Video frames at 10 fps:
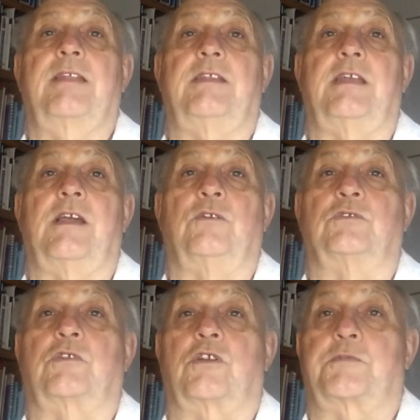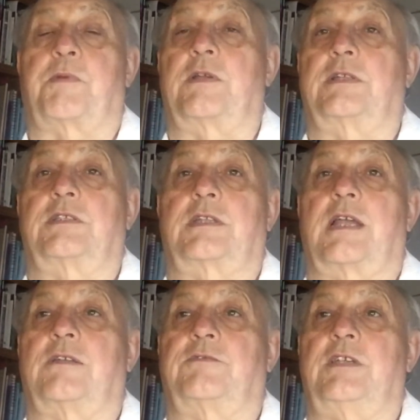the old correspondence
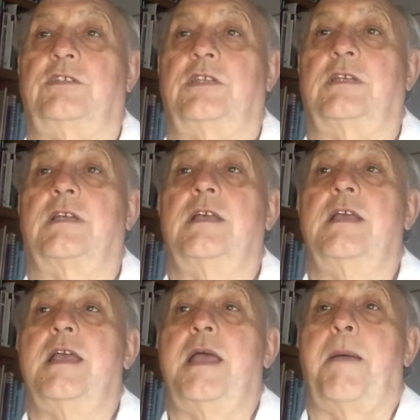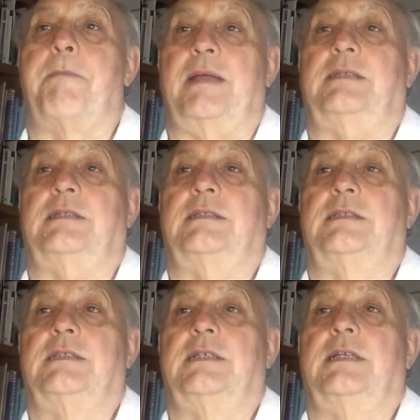style of teaching, but
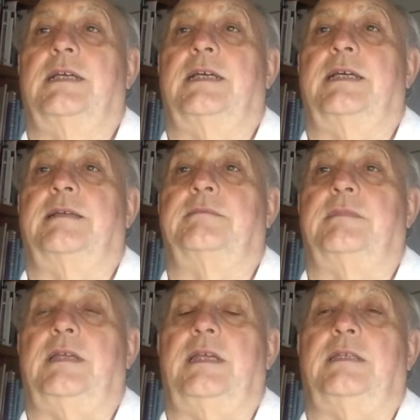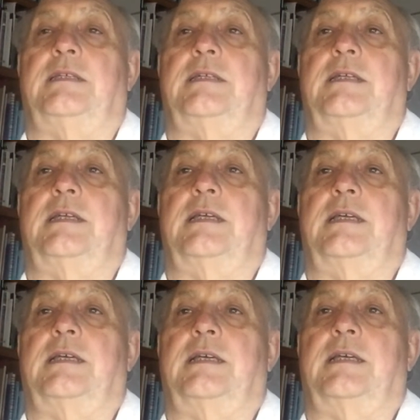it
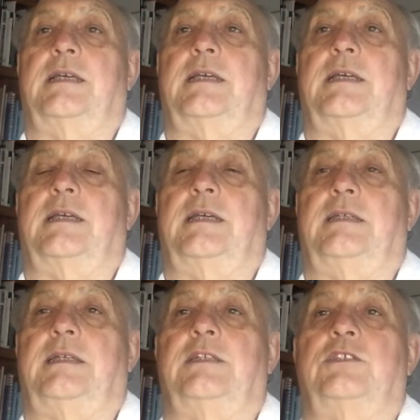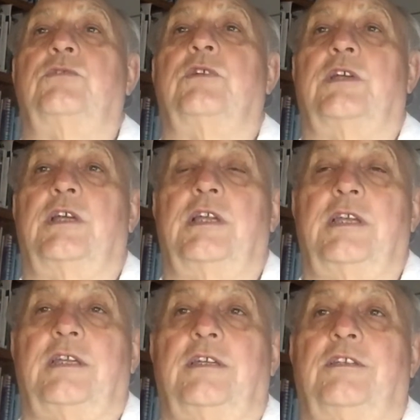is too
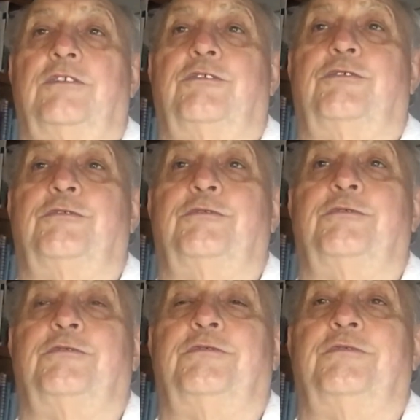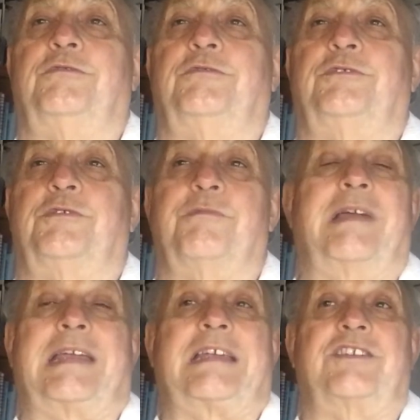early to
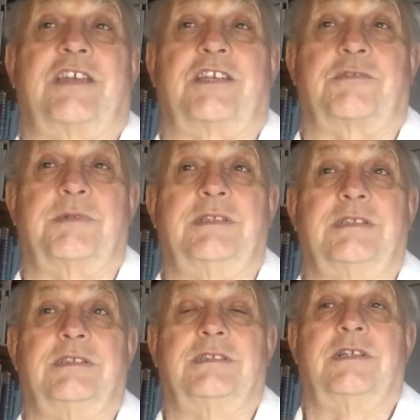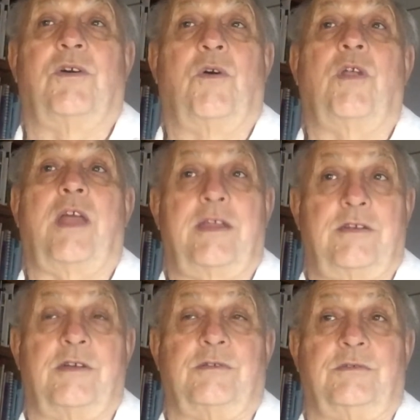make a judgment. All I
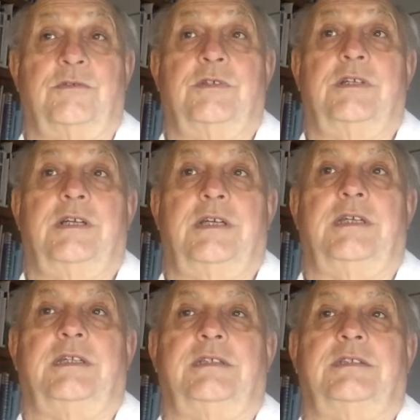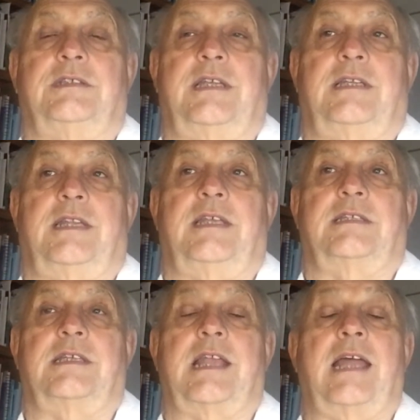know is that
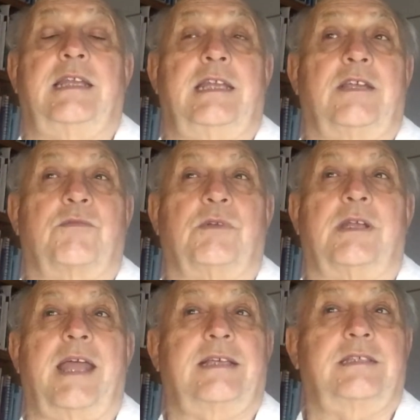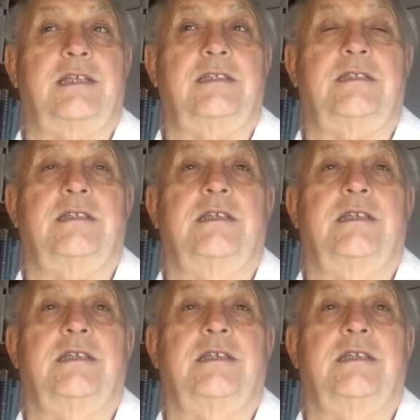there's an unequal access,